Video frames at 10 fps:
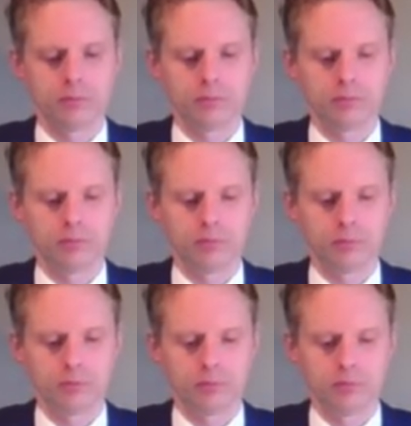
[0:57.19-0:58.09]

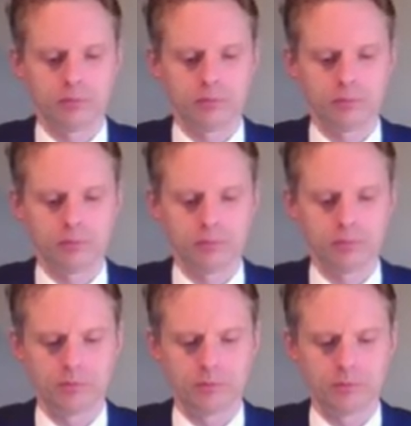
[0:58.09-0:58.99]

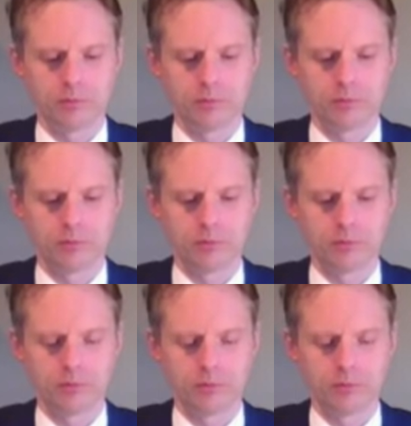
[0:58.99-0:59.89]

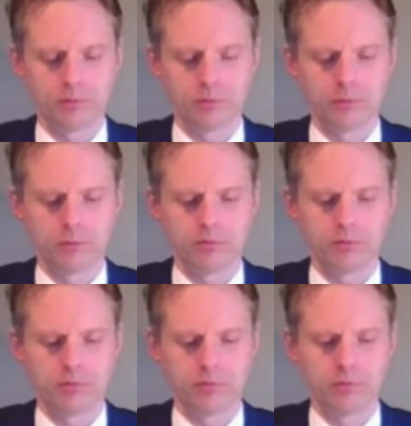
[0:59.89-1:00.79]

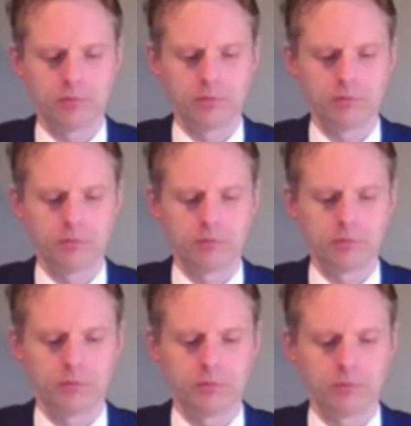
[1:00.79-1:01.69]

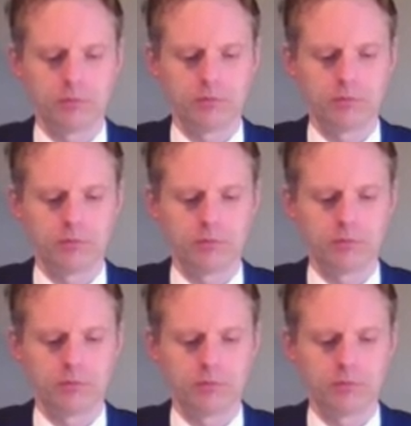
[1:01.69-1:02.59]

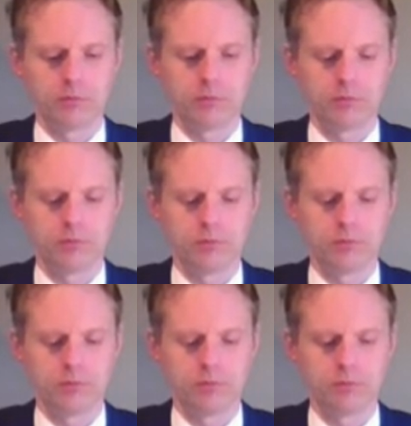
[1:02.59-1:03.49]

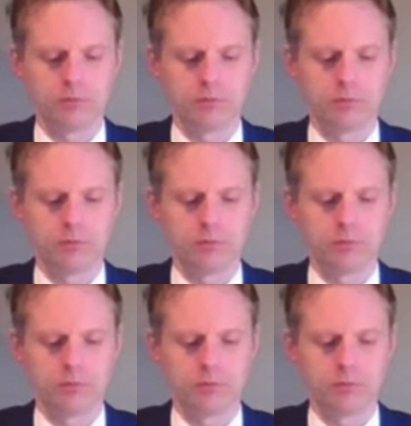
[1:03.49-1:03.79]
The person shown says nothing.